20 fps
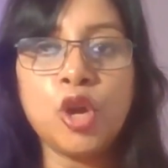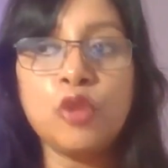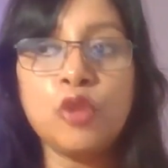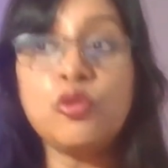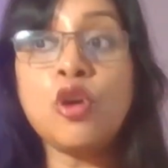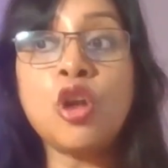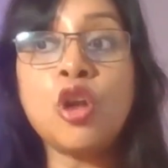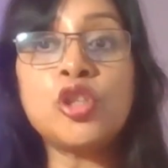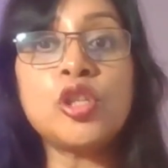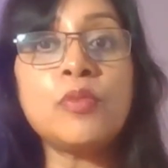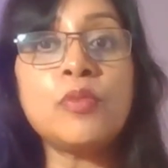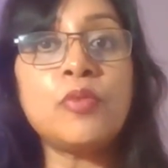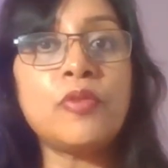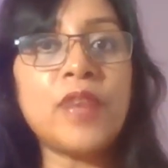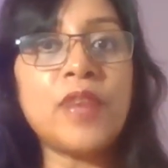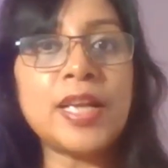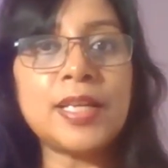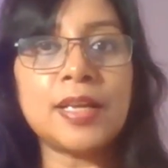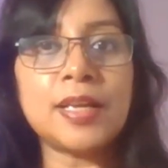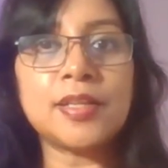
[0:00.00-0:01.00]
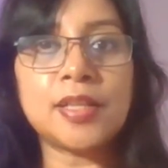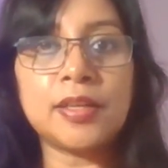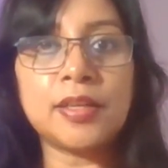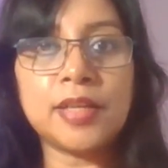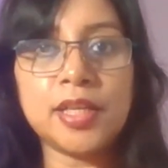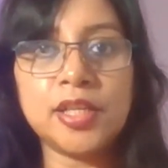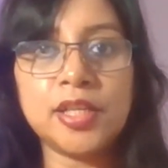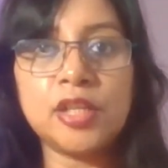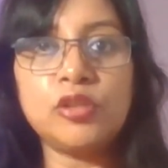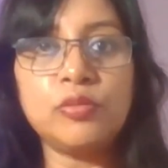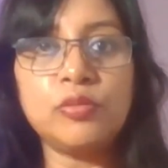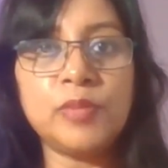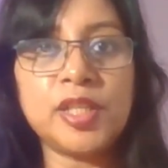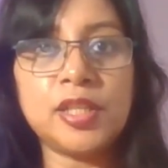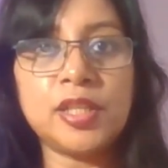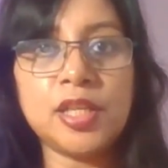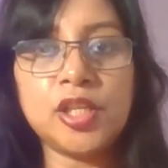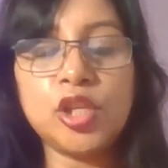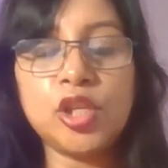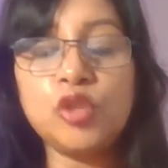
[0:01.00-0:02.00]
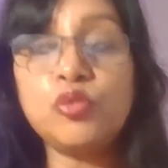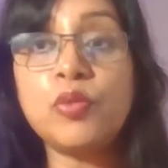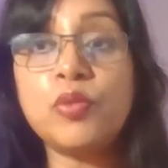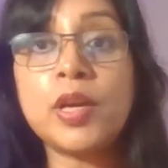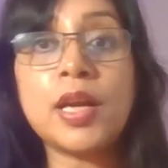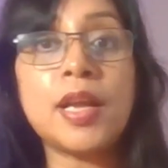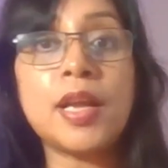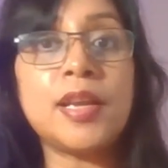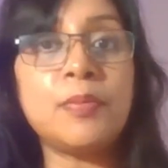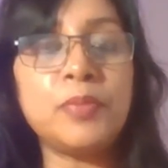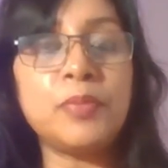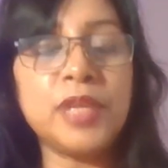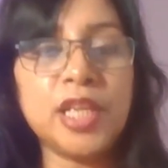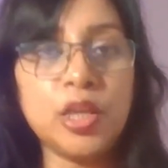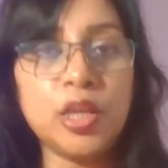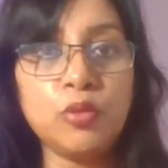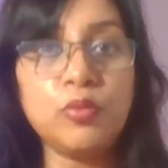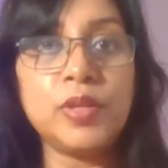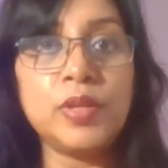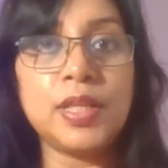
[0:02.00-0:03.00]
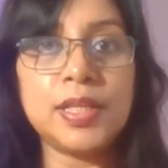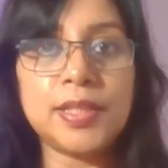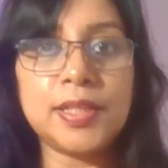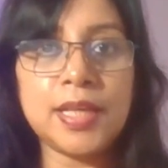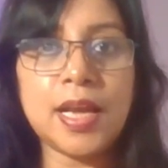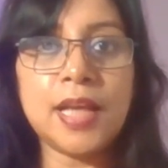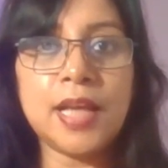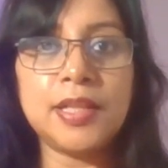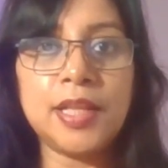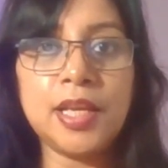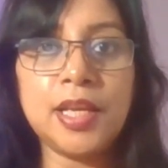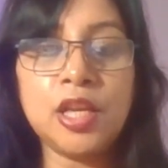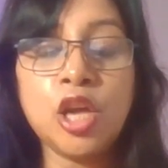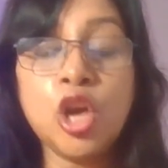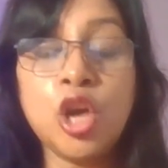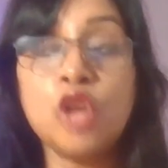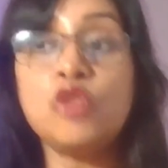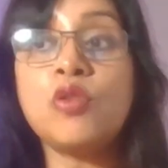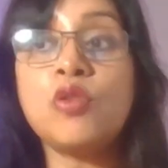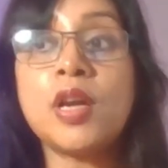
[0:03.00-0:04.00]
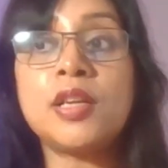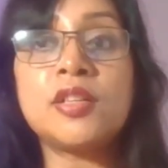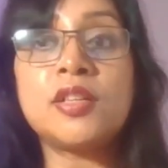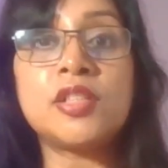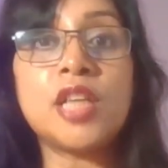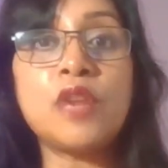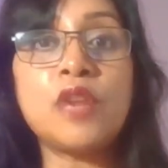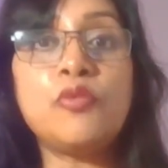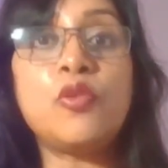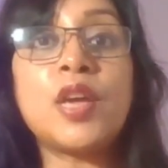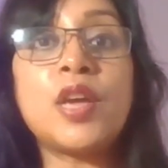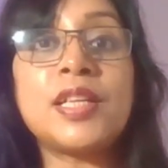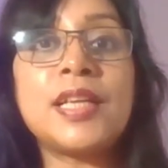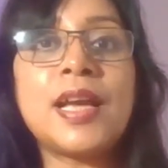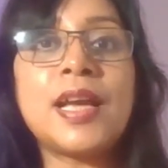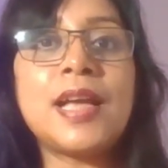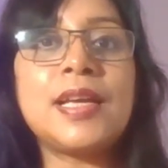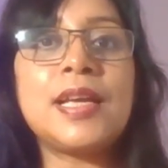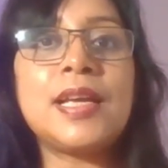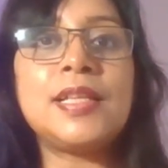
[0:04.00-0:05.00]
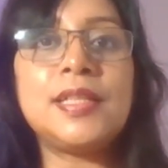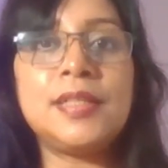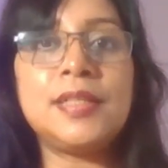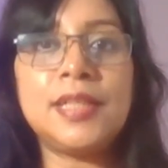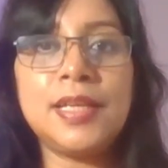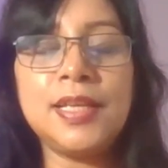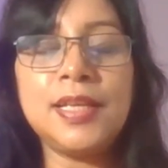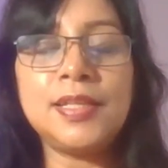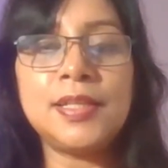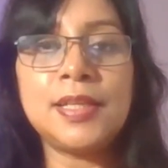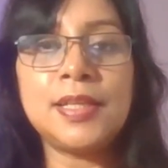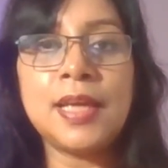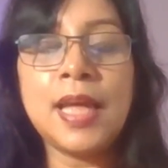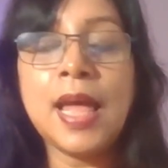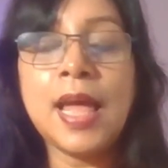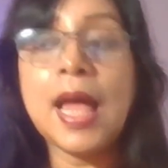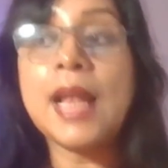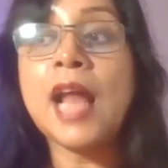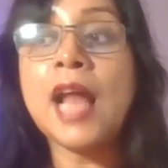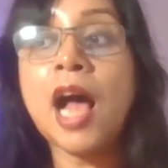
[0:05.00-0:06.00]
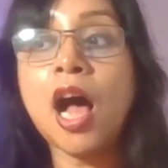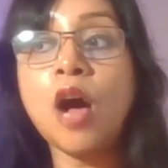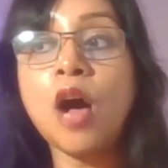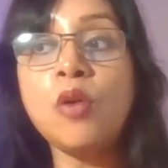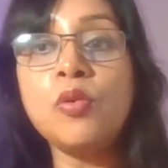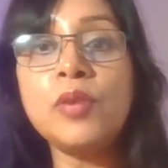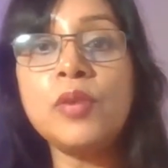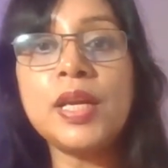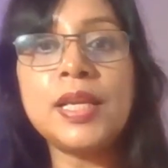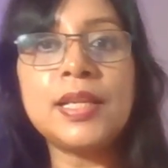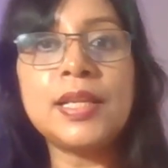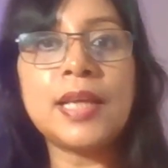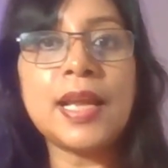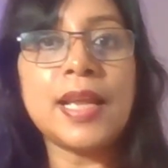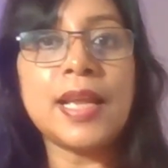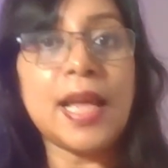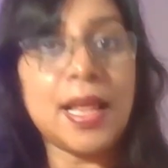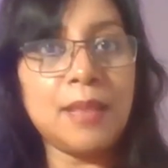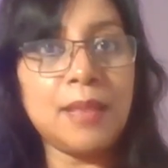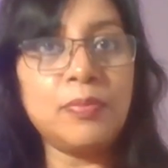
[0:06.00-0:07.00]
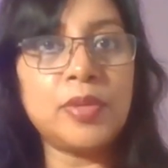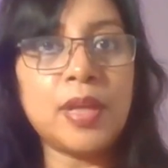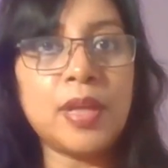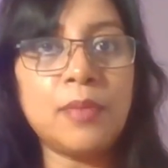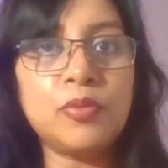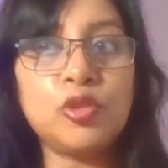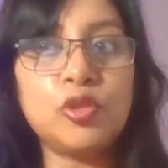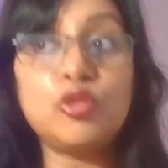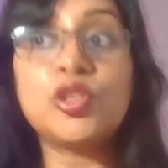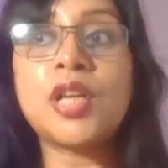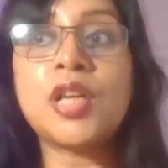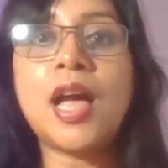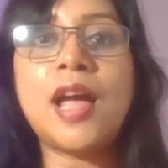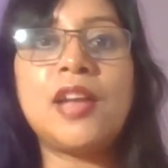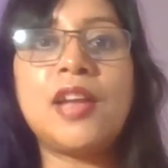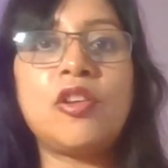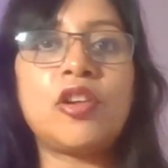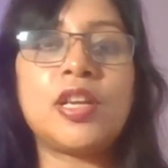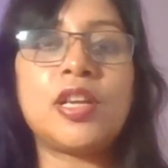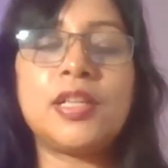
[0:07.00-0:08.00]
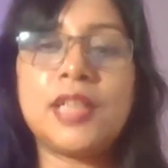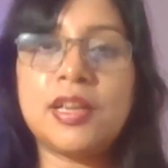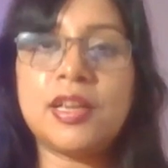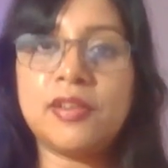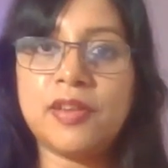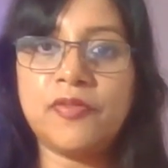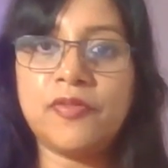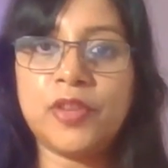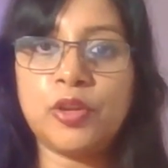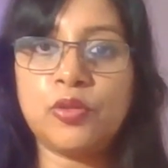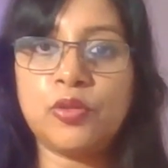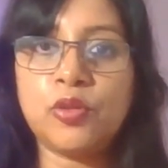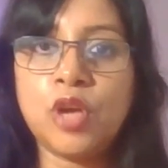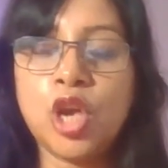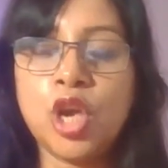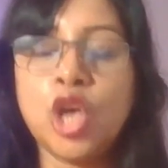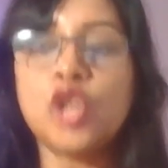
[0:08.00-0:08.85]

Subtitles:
We also provide consultation to businesses who are kind of new in this AI thing to understand what AI agent is and how it can help them to skyrocket their revenue.